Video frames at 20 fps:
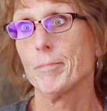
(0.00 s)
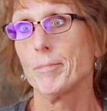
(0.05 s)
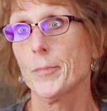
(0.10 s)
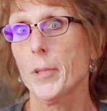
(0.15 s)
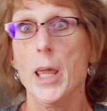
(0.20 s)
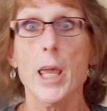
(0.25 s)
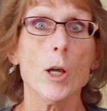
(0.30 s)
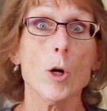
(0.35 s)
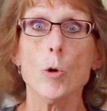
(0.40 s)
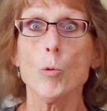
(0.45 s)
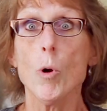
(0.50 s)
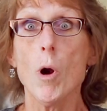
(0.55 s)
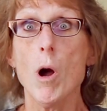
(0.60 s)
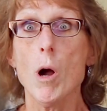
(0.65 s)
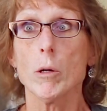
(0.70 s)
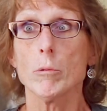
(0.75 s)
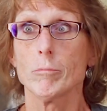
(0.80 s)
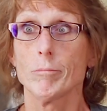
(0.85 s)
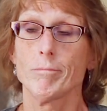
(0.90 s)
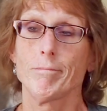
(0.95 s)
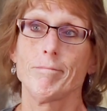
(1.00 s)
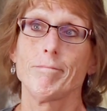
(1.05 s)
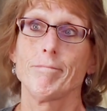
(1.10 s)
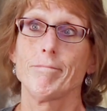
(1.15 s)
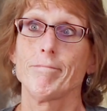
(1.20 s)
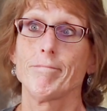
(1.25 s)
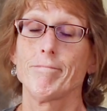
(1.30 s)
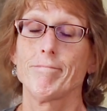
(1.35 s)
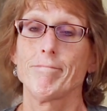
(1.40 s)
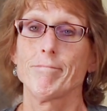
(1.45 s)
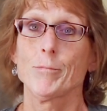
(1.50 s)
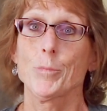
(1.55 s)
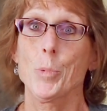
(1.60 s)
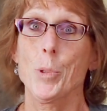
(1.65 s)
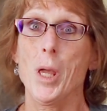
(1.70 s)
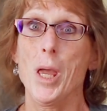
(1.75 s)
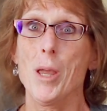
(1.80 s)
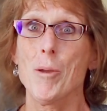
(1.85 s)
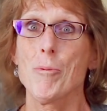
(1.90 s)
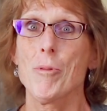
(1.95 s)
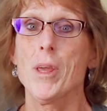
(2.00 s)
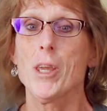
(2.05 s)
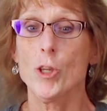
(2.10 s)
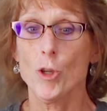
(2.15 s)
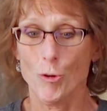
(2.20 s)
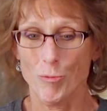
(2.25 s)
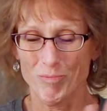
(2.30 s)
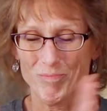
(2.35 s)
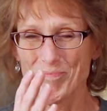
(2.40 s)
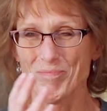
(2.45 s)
Can't go wrong. Okay, thank you.